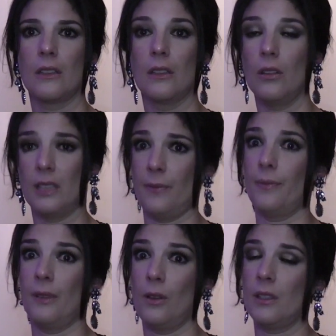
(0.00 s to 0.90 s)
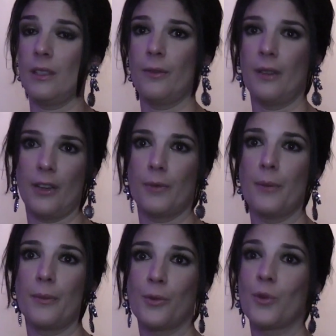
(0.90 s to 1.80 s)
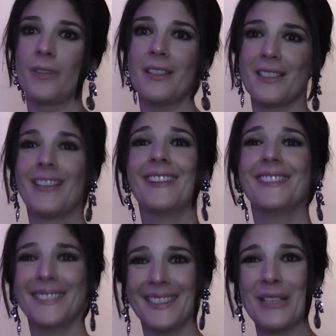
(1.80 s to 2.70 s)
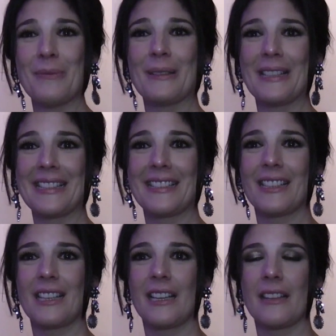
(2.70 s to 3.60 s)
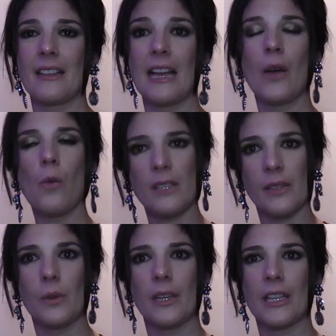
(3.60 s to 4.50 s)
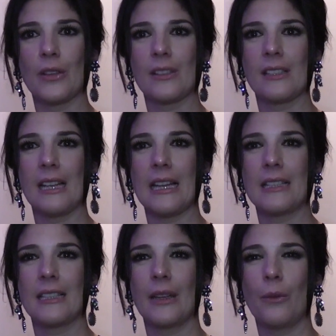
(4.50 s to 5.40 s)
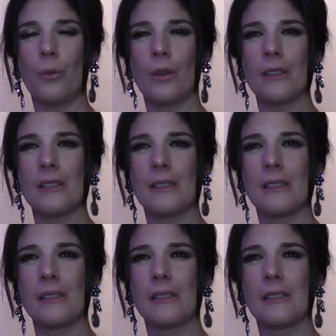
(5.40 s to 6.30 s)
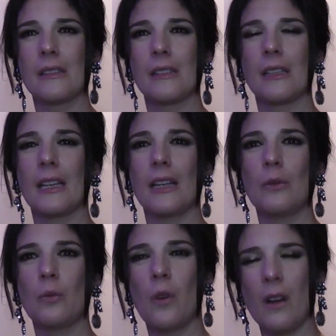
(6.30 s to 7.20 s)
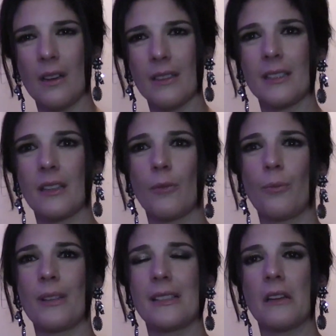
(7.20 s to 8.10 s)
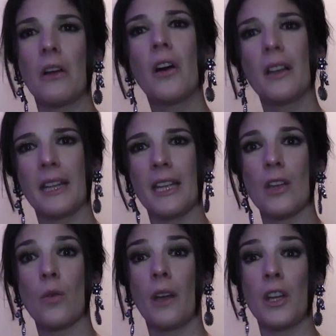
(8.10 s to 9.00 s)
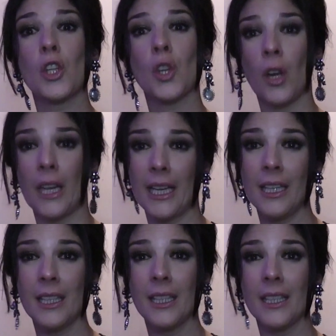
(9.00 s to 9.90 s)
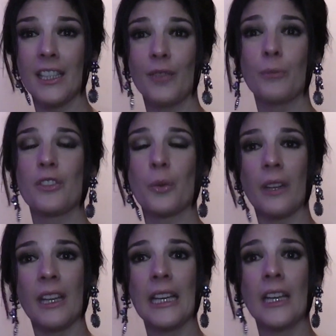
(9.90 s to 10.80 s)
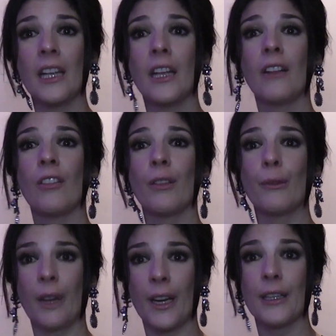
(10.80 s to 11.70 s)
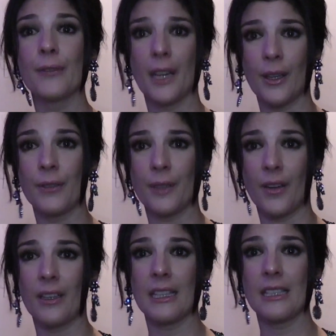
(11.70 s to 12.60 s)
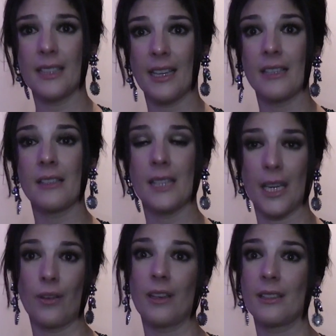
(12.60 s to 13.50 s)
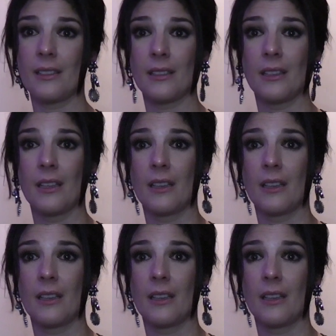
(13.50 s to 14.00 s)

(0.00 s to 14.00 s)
Lots of. I remember all of it, but how was it working on set? It was bizarrely quite jolly in between the very, very, very intense, serious